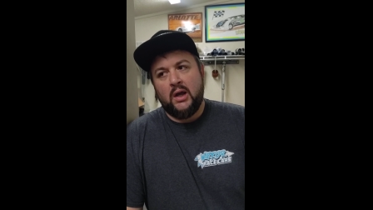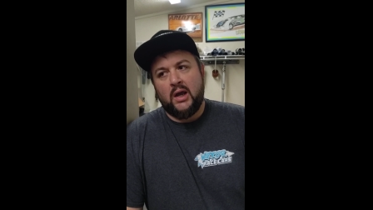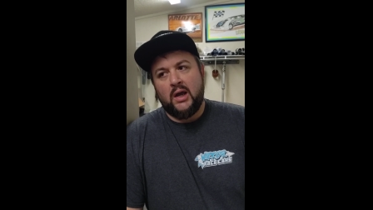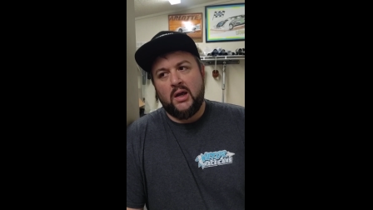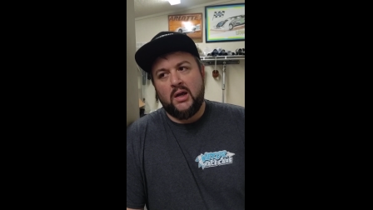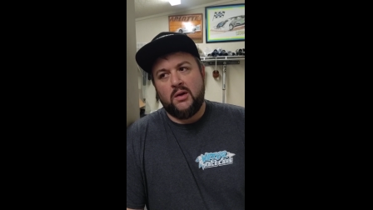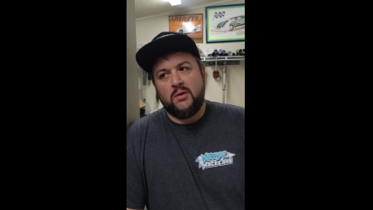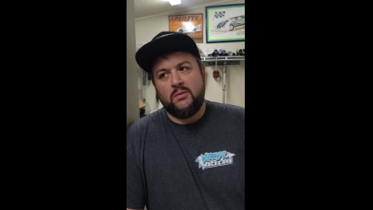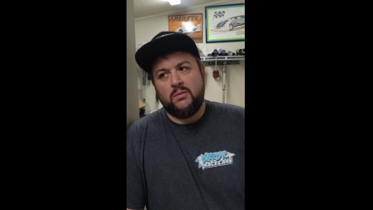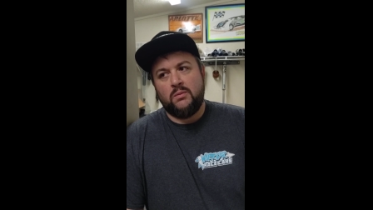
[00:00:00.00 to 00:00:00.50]

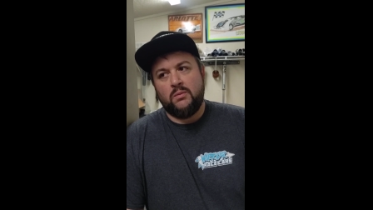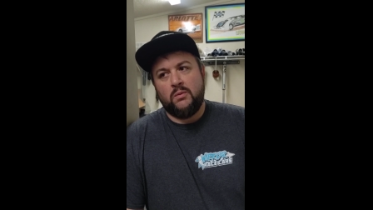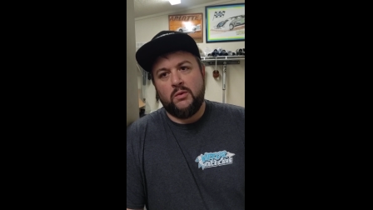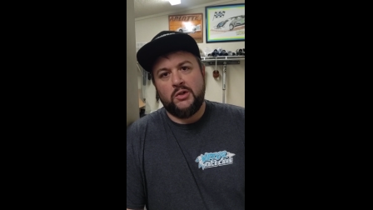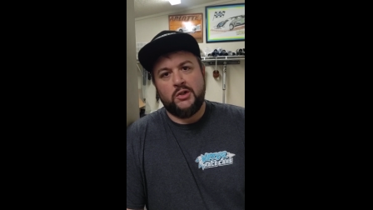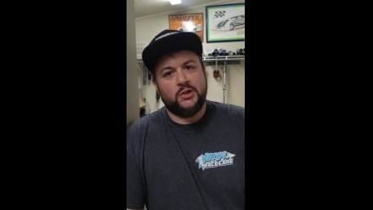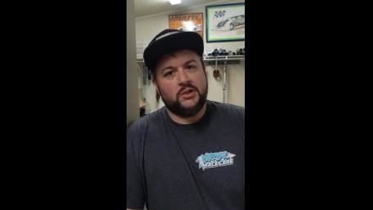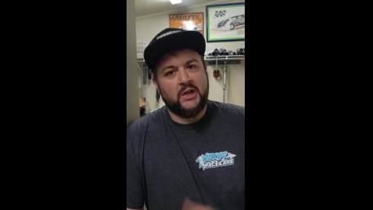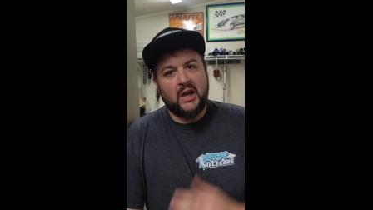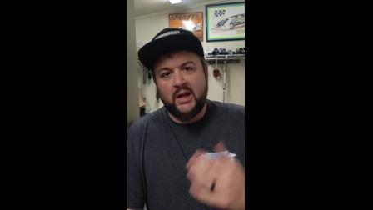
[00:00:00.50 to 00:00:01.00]
and we're
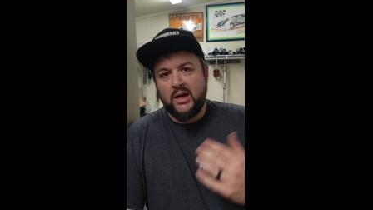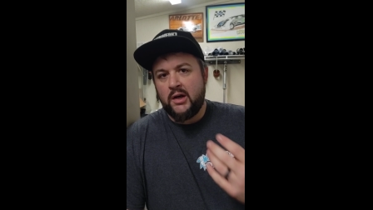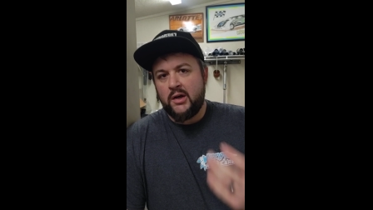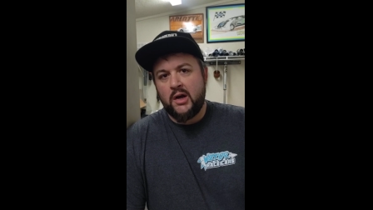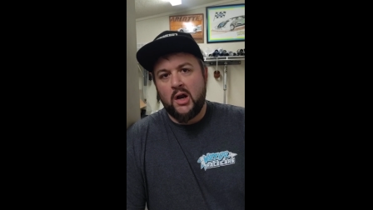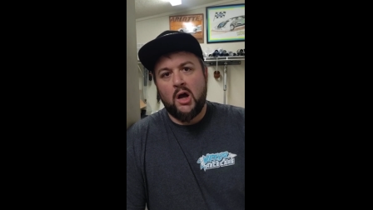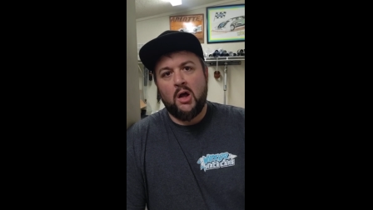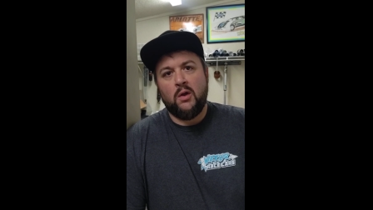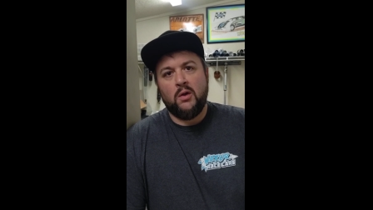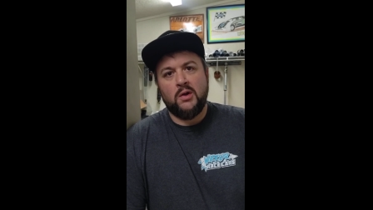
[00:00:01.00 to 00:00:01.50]
just
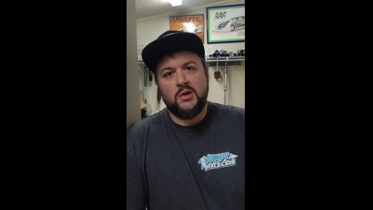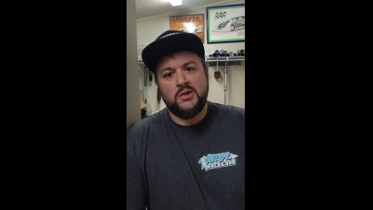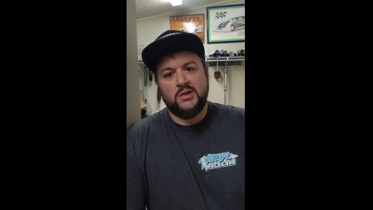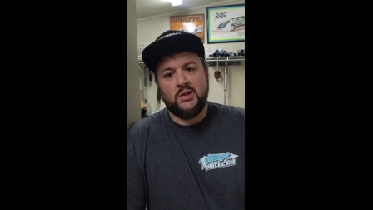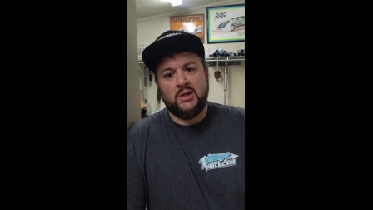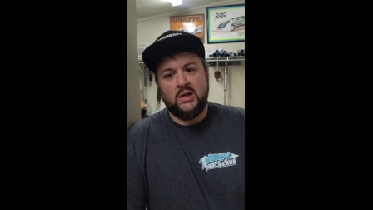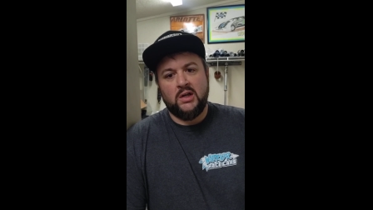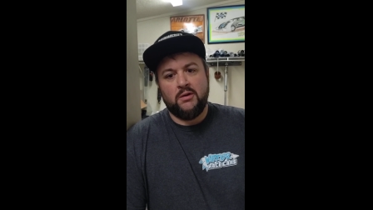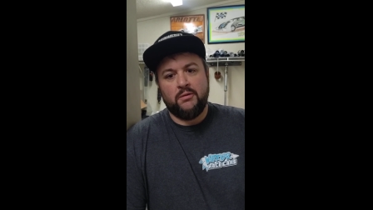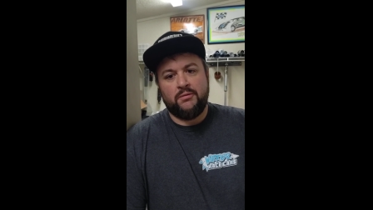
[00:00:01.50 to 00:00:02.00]
gaining knowledge
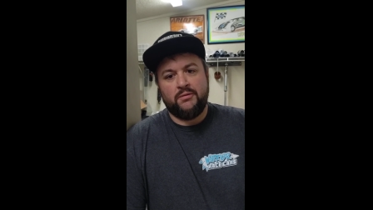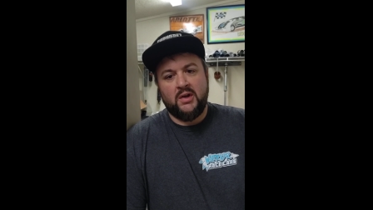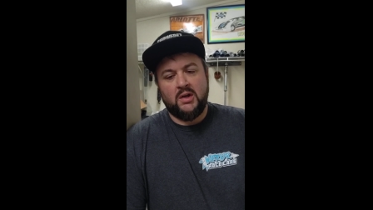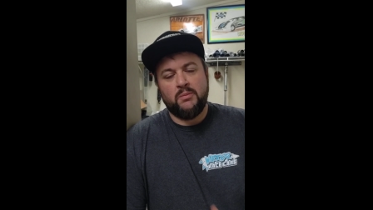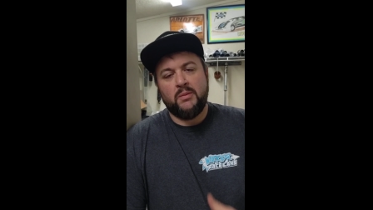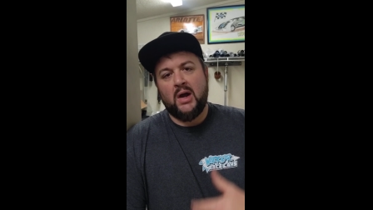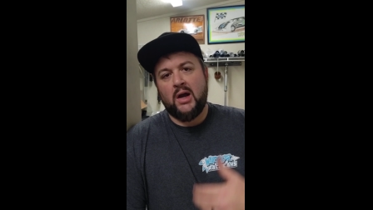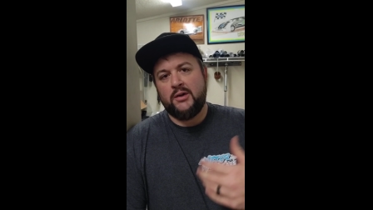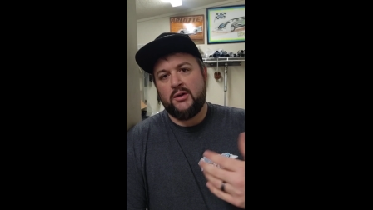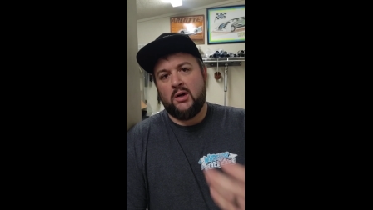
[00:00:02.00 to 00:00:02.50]
to give
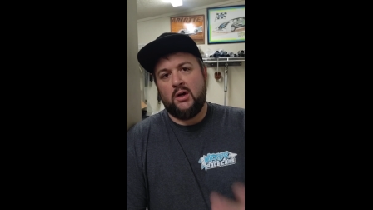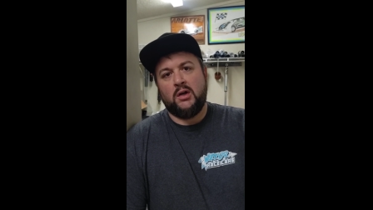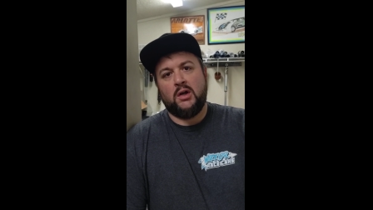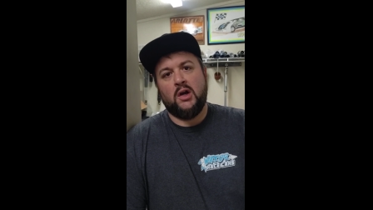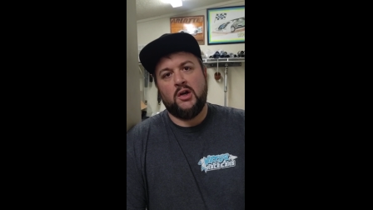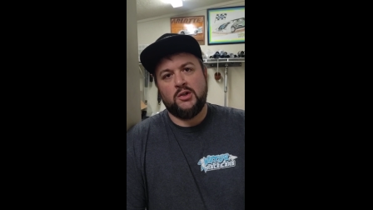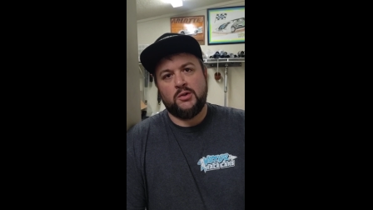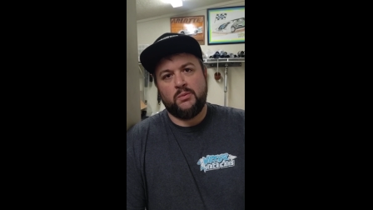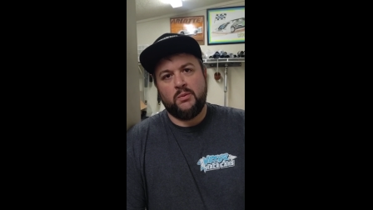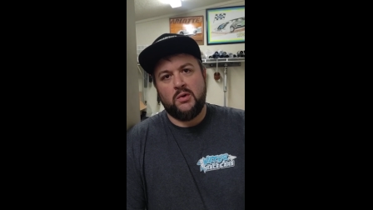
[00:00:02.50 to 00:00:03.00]
feedback to our
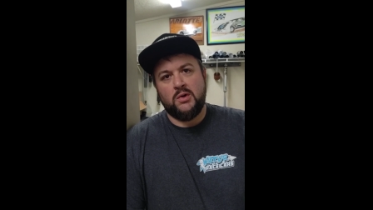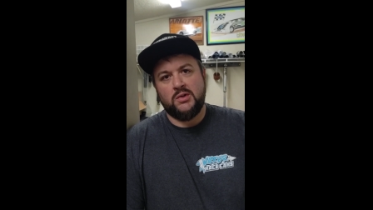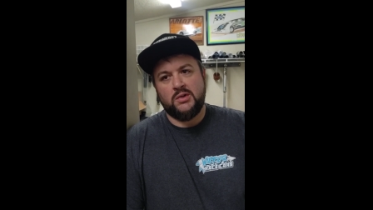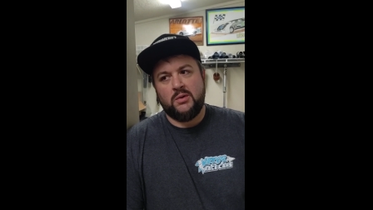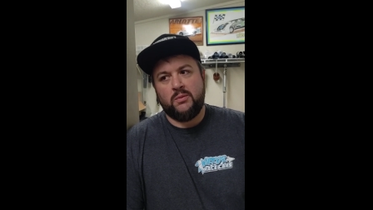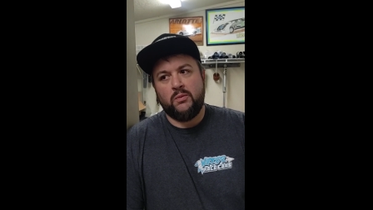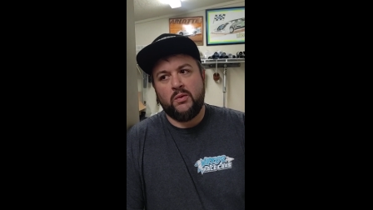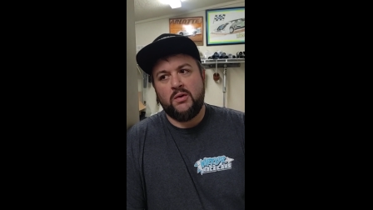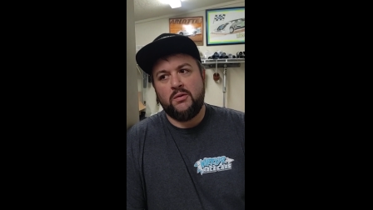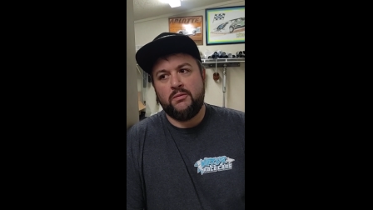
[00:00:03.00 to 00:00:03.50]
customers
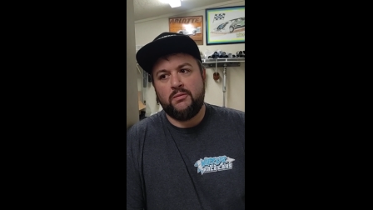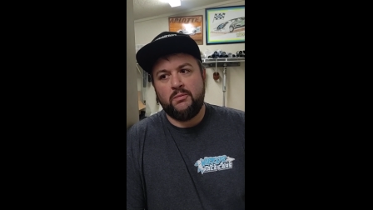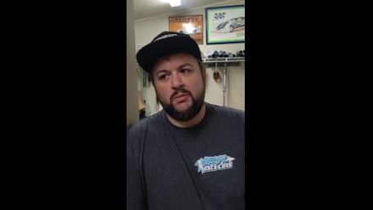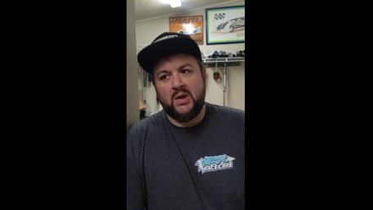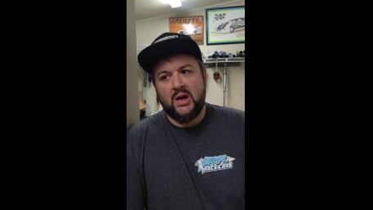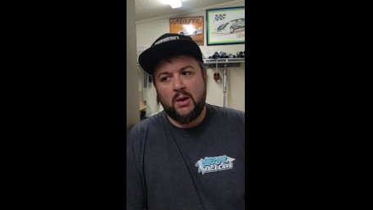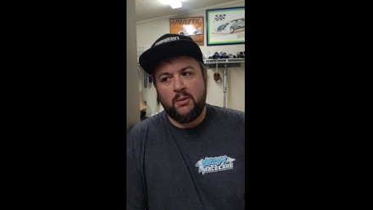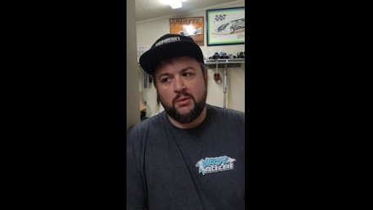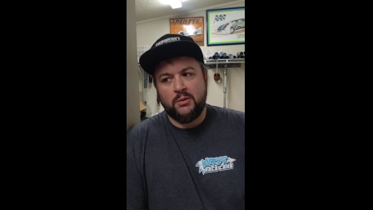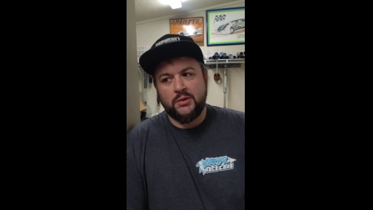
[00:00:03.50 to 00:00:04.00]
and we've
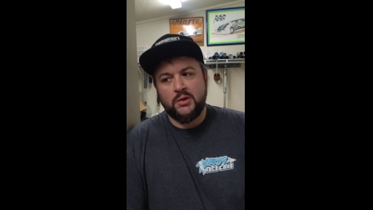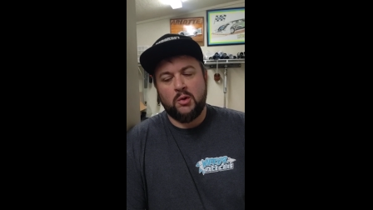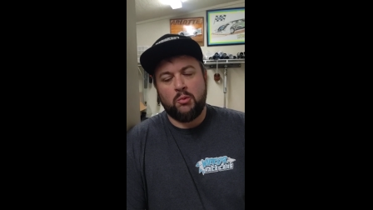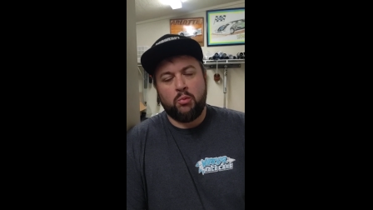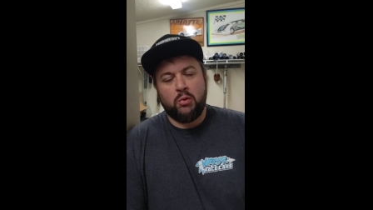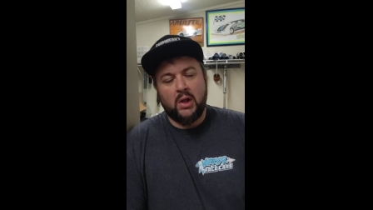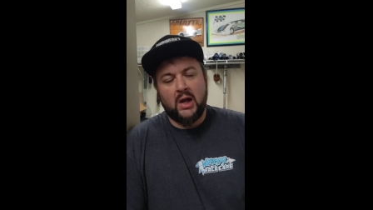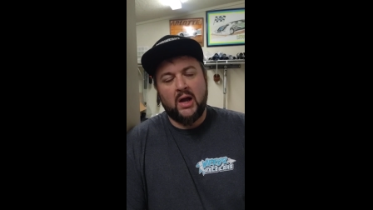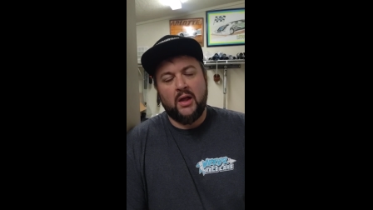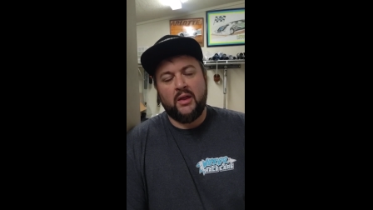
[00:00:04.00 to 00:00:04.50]
been able to
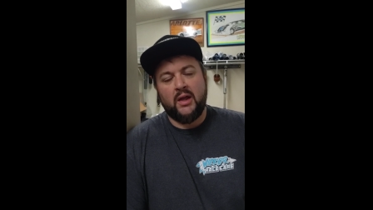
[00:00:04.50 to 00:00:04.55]
apply